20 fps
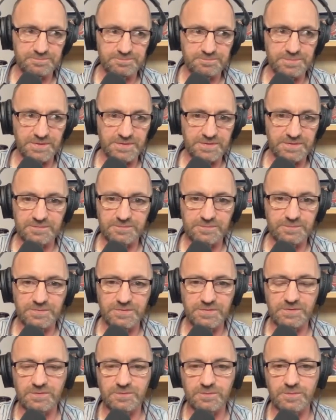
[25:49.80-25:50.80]
but
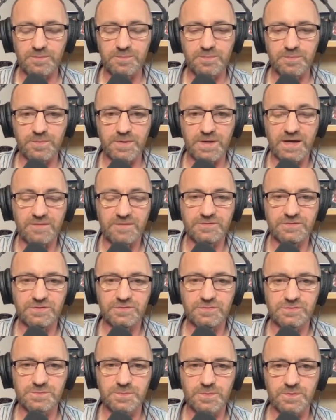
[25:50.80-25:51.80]
you know we we have to
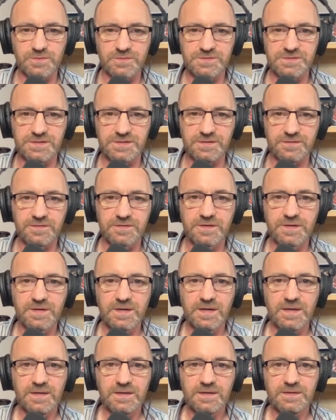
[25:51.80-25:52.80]
use words here.
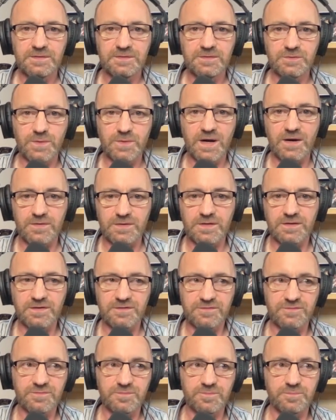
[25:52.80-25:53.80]
You are
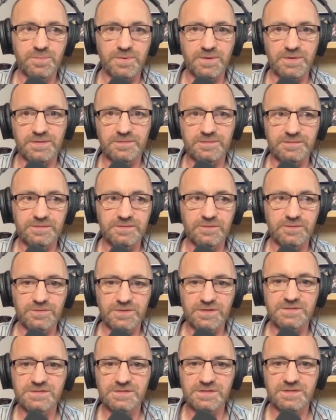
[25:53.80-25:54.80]
life, but you know
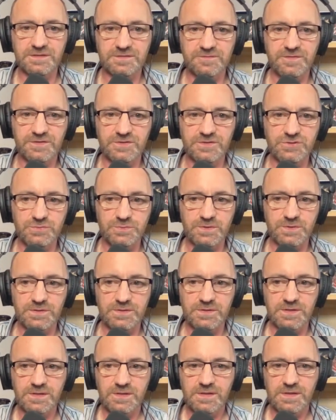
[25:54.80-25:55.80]
there's an individual.
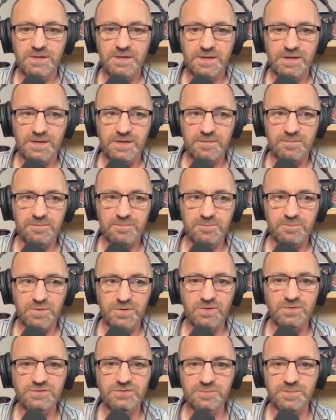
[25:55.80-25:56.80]
Um,
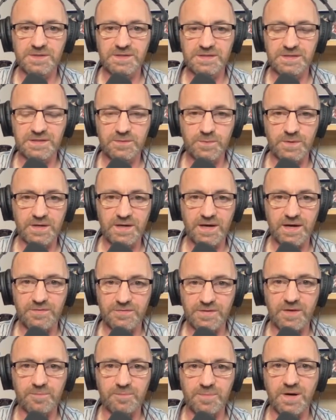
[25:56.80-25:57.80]
but ultimately, we are
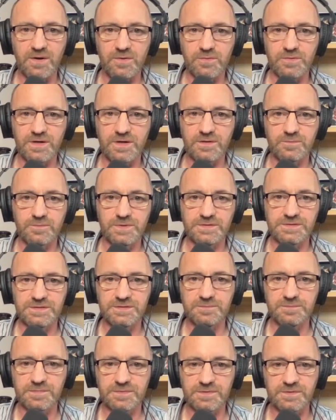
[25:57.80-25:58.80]
that power, aren't we,
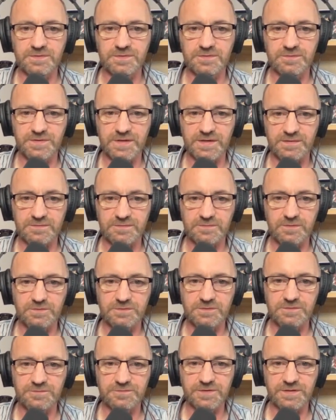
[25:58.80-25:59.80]
Tim? You know that
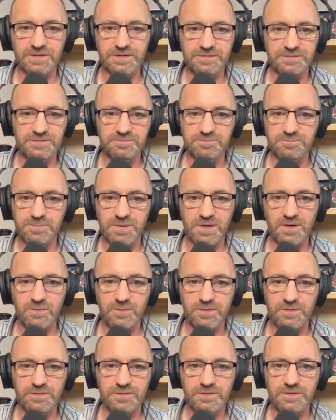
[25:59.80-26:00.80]
undefined
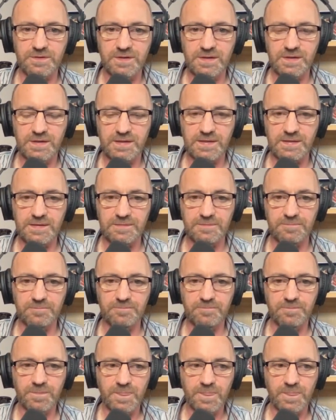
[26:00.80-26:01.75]
power. Um,